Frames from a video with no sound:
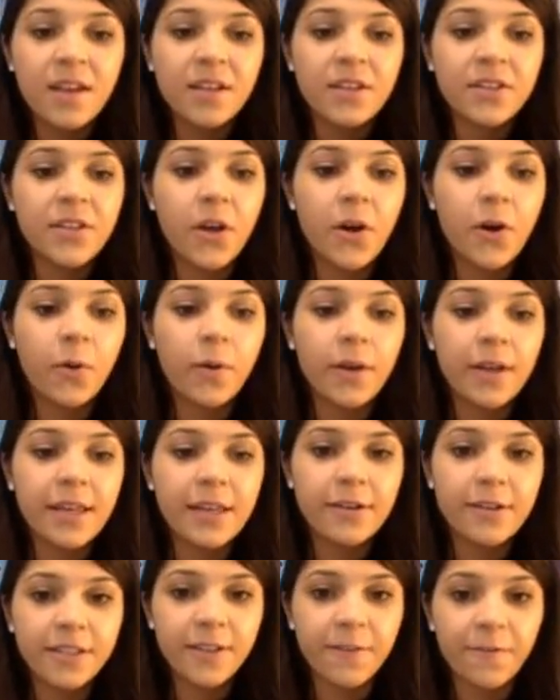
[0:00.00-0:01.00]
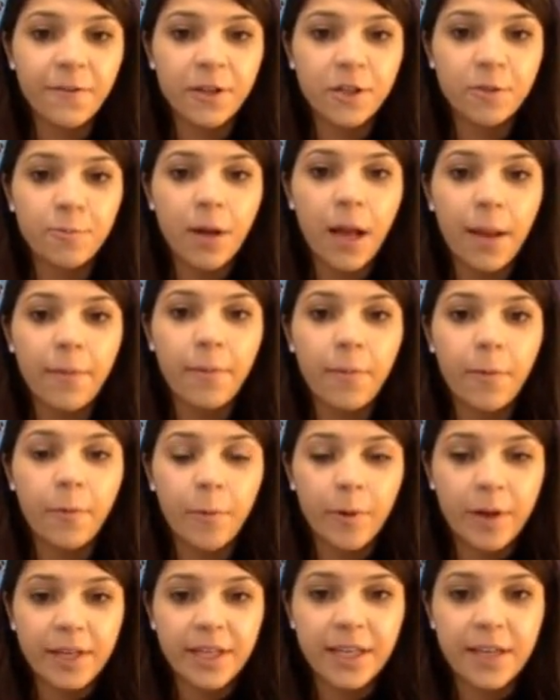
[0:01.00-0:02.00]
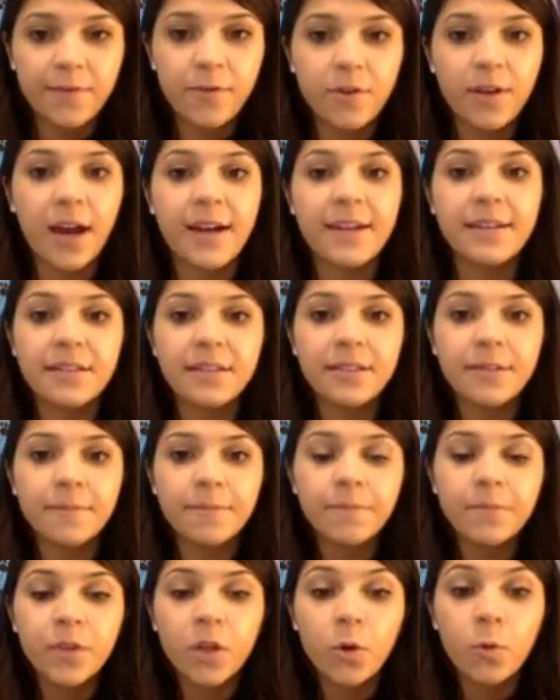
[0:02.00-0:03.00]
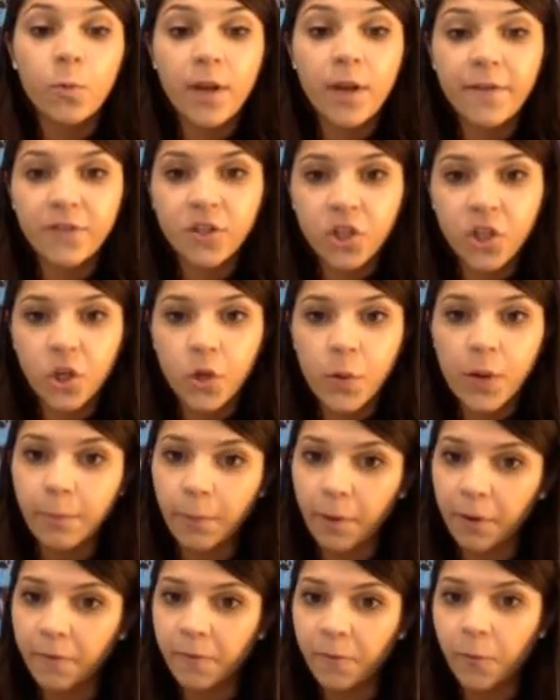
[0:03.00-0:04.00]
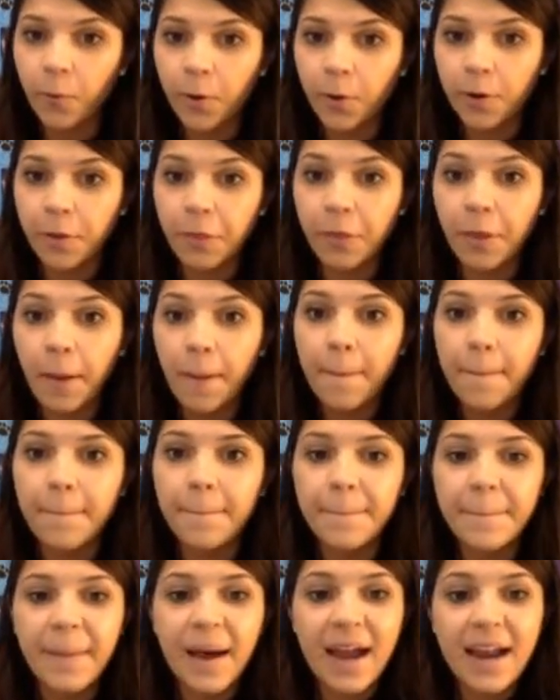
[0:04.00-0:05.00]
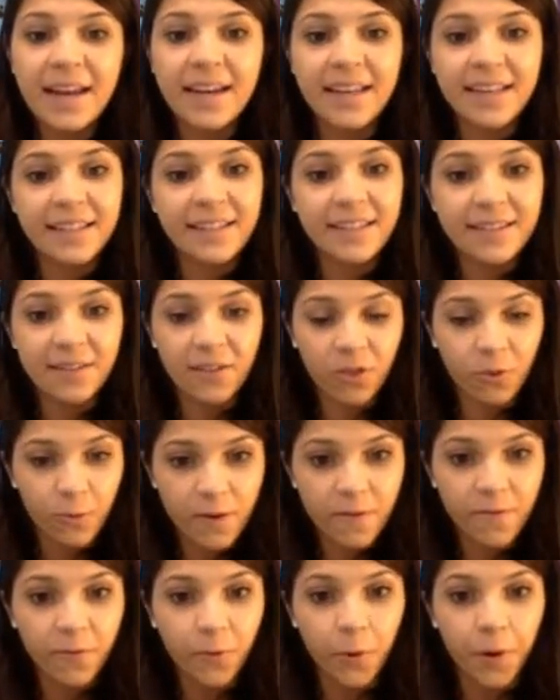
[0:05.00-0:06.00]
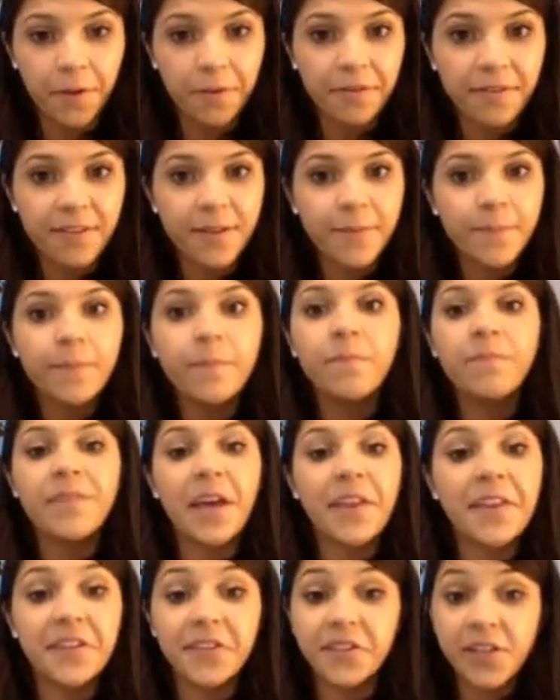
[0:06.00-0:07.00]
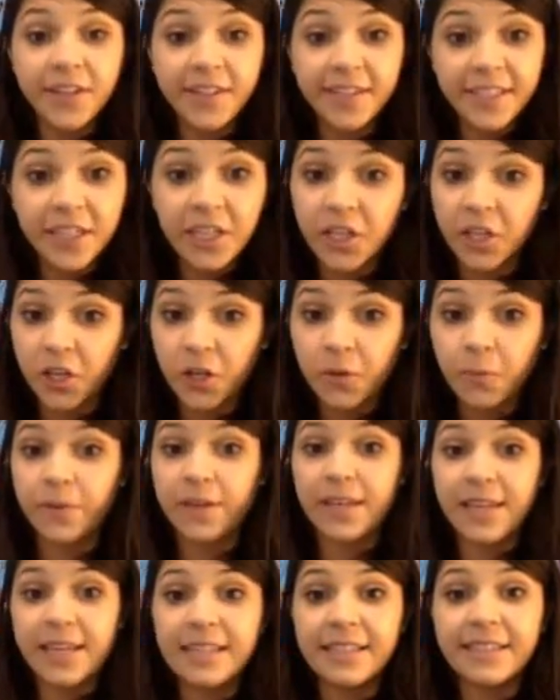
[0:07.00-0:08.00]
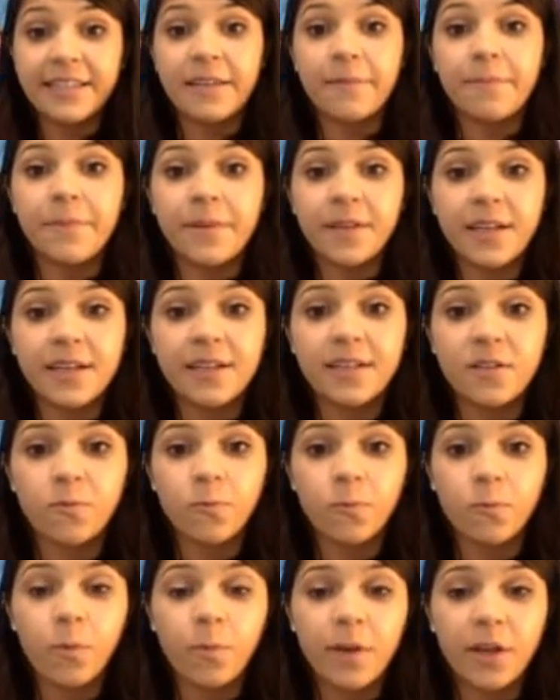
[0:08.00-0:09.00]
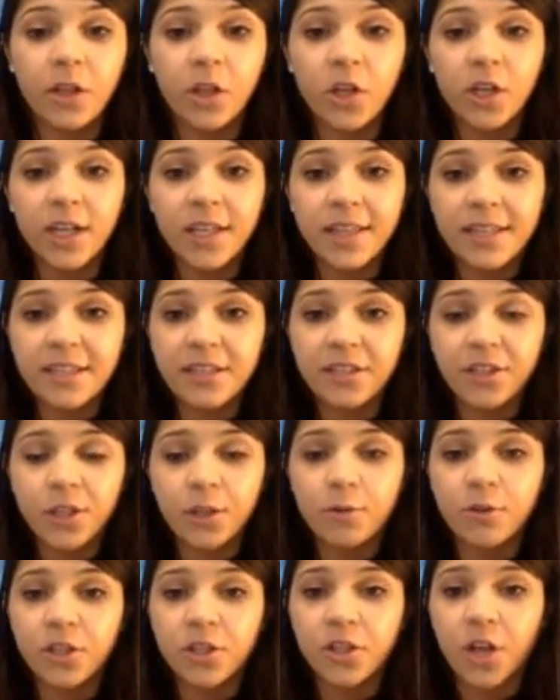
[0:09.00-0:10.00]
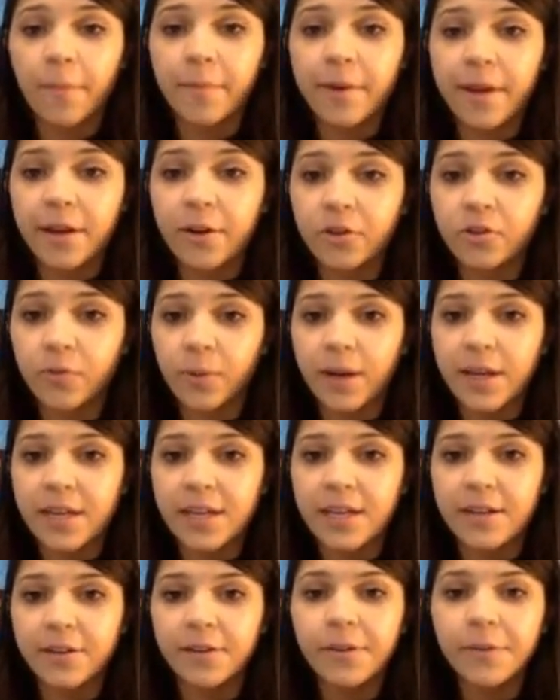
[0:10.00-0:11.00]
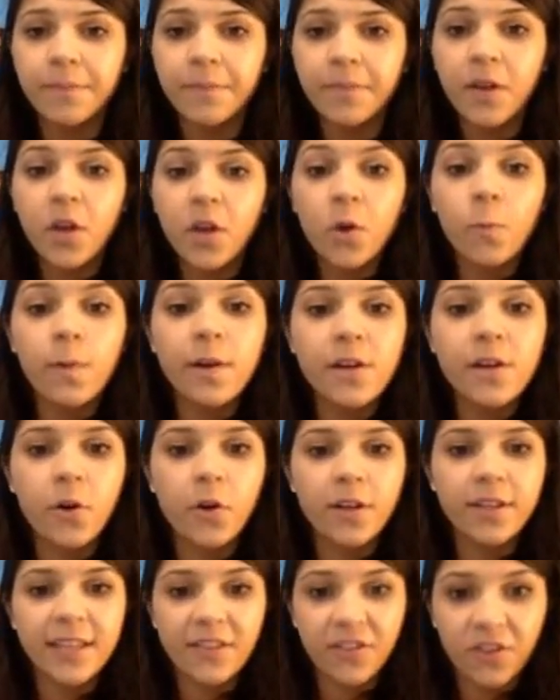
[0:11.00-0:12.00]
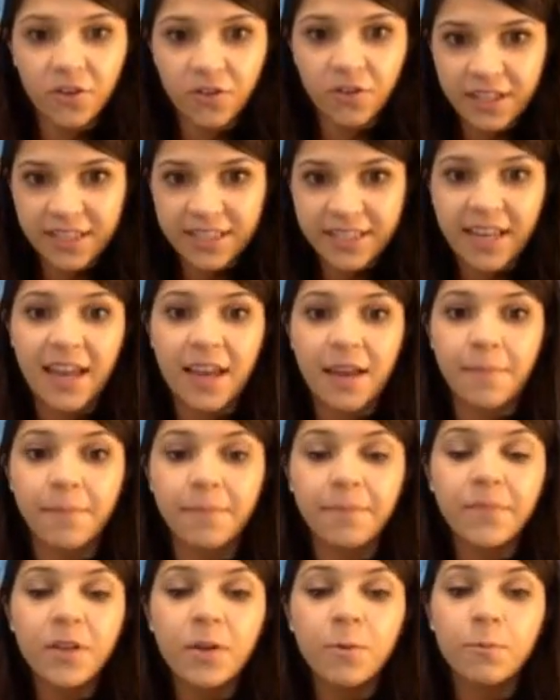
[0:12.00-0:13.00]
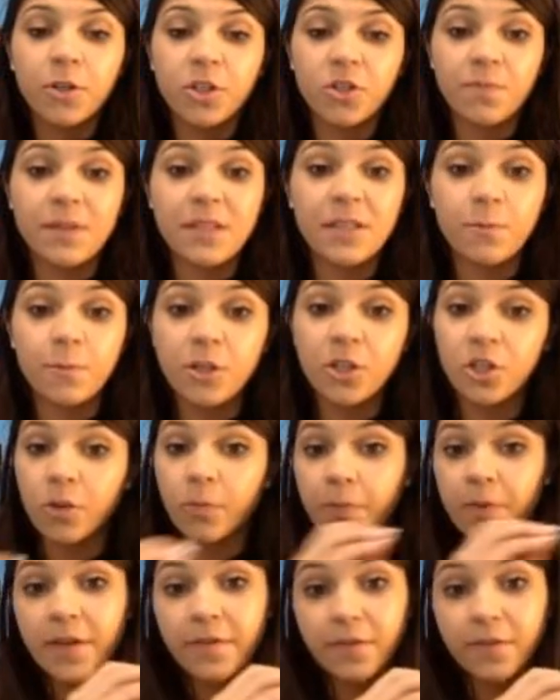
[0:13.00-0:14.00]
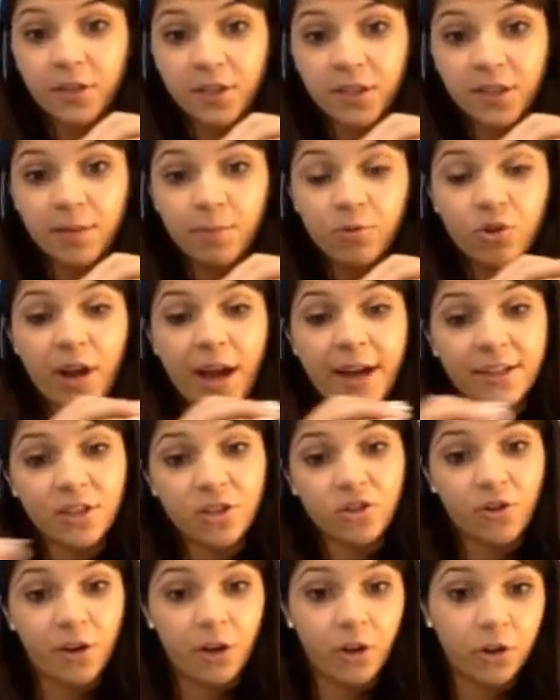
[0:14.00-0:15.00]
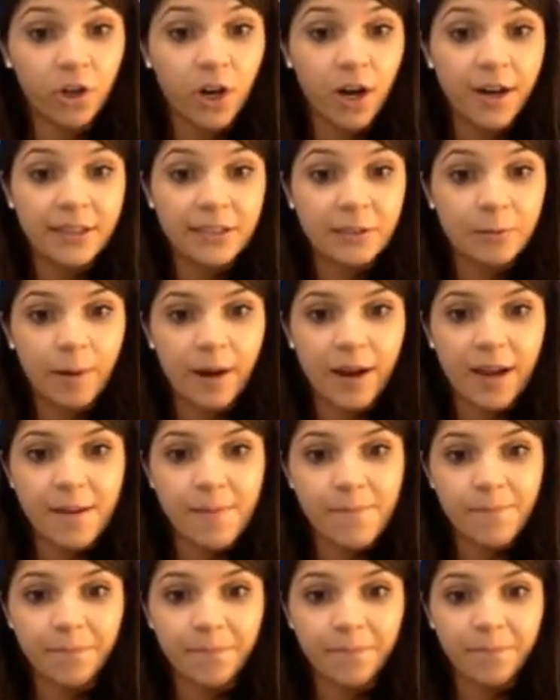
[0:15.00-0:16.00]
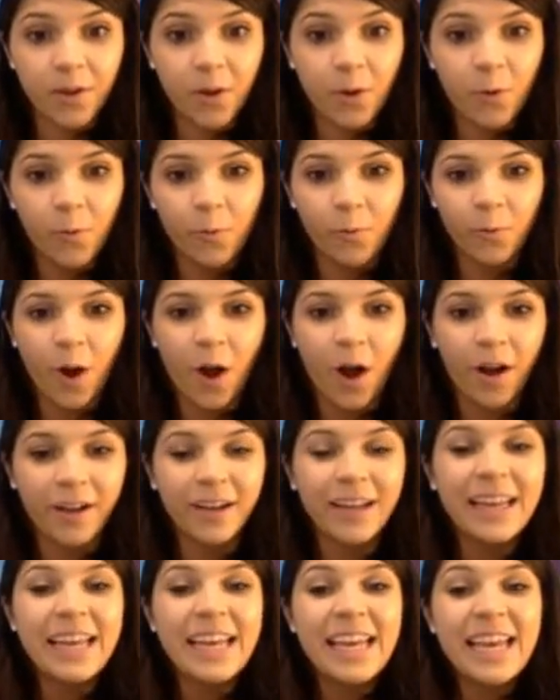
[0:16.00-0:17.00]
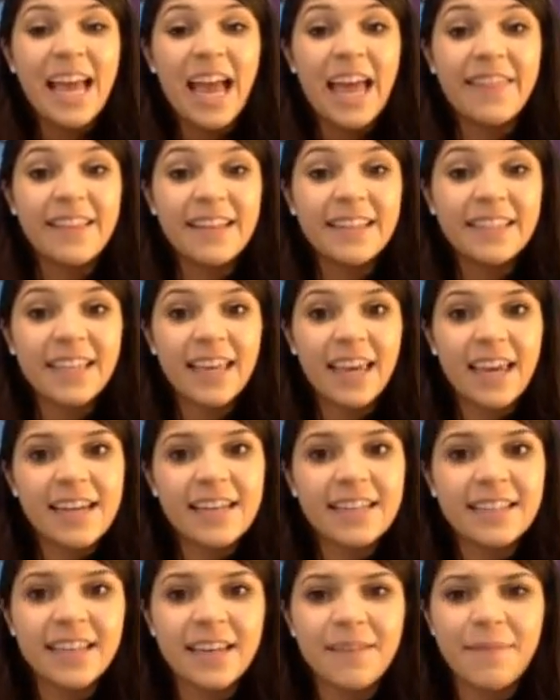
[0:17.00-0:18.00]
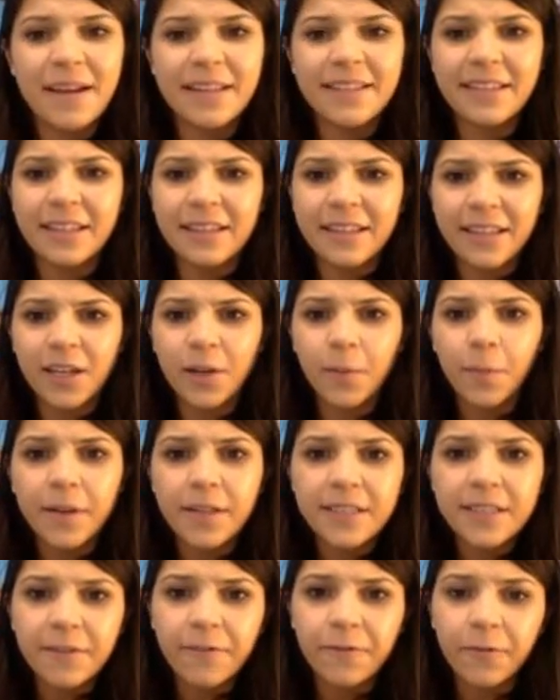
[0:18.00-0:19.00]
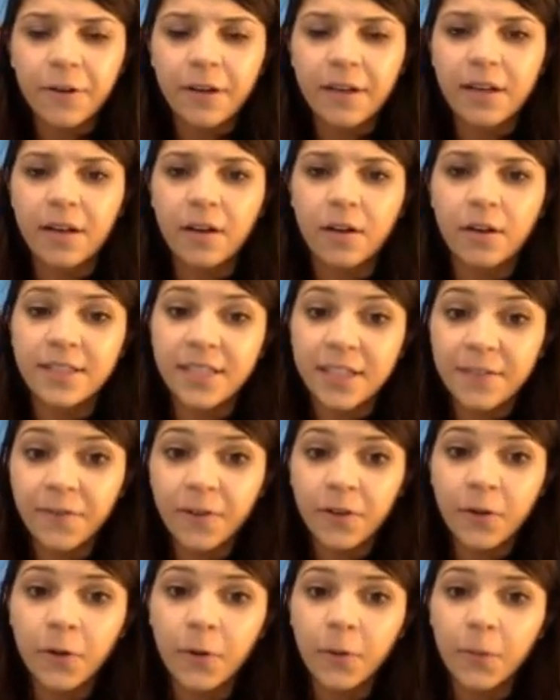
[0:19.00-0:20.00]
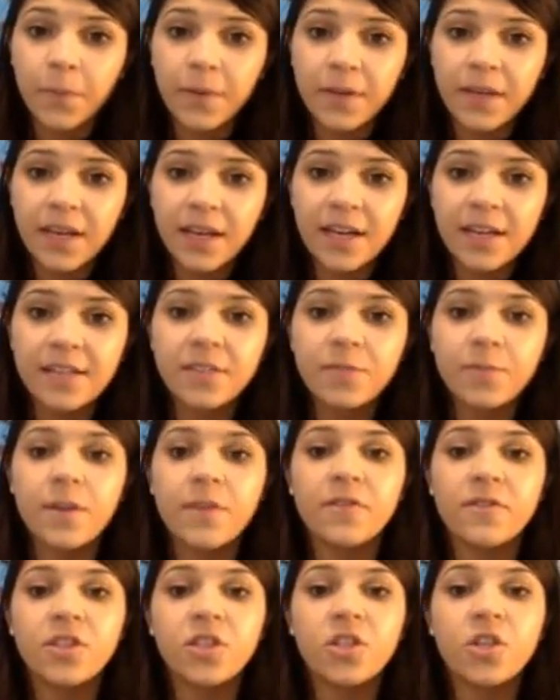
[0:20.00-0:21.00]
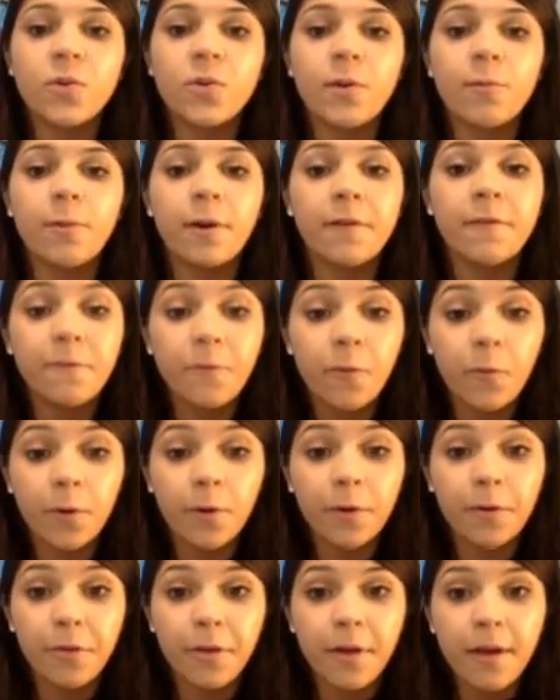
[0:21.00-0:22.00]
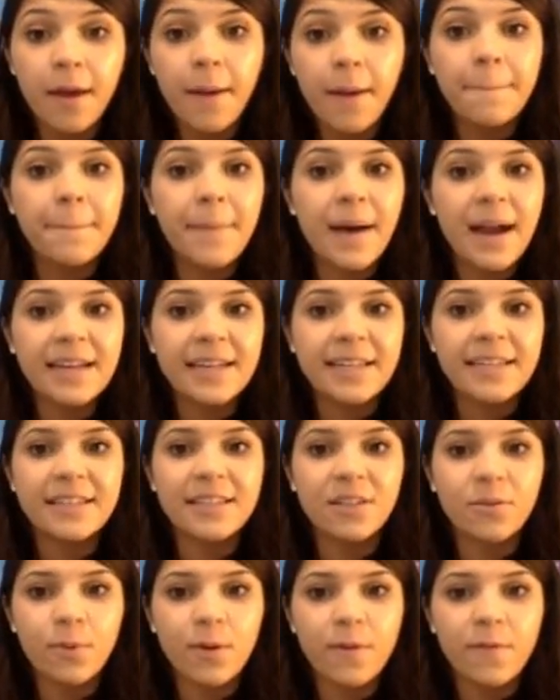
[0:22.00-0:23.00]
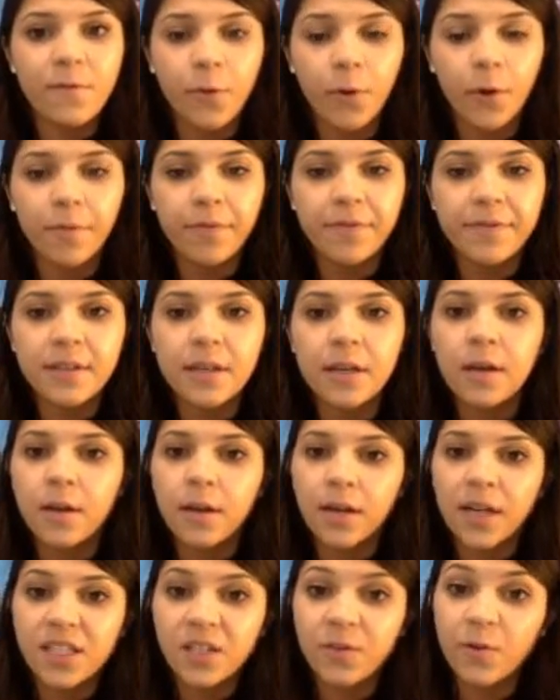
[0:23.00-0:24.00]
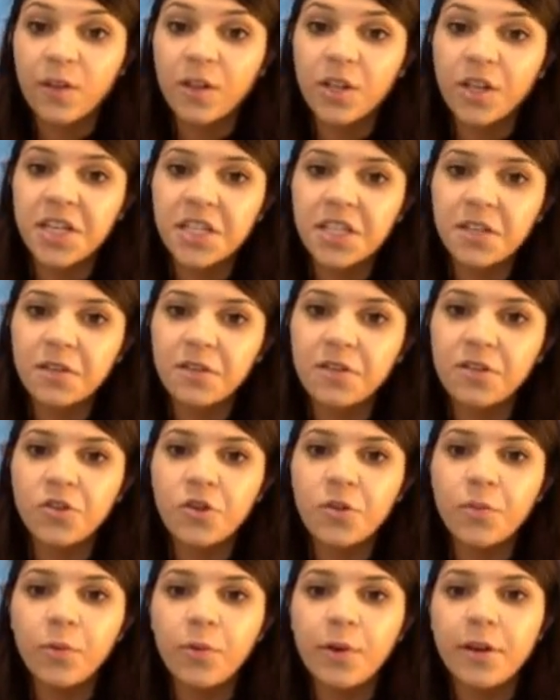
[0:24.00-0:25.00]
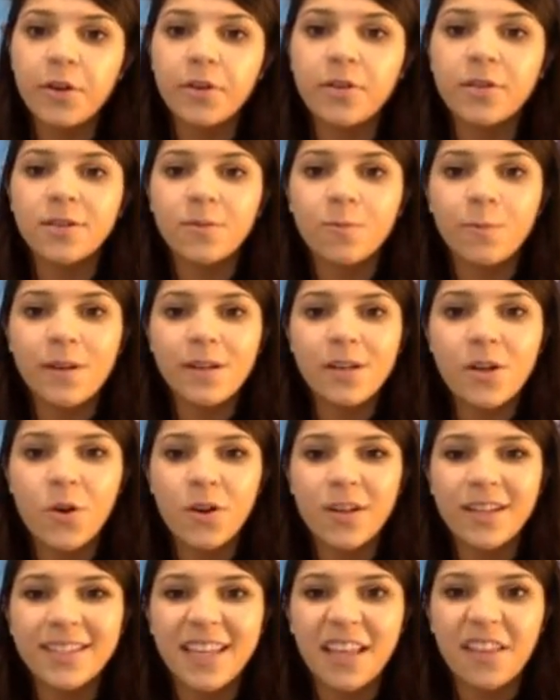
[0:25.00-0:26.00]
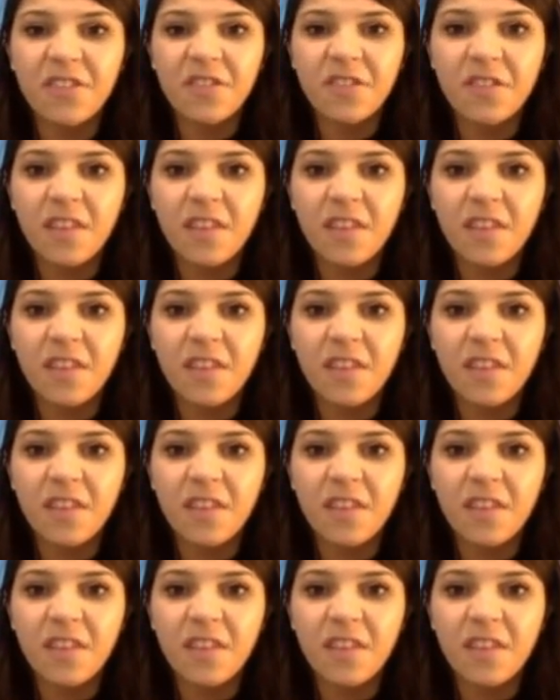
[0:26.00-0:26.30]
So here's the first problem I want to give you guys. We have 2 1/4 minus 3/4. Now this looks like it could be easy because when we look at these two denominators right here, we notice that they're the same, which means we should be able to subtract straight across, right? Wrong. In this case, it makes it a little bit difficult because we have 2 1/4 minus 3/4. Because if we look at those numerators, we notice that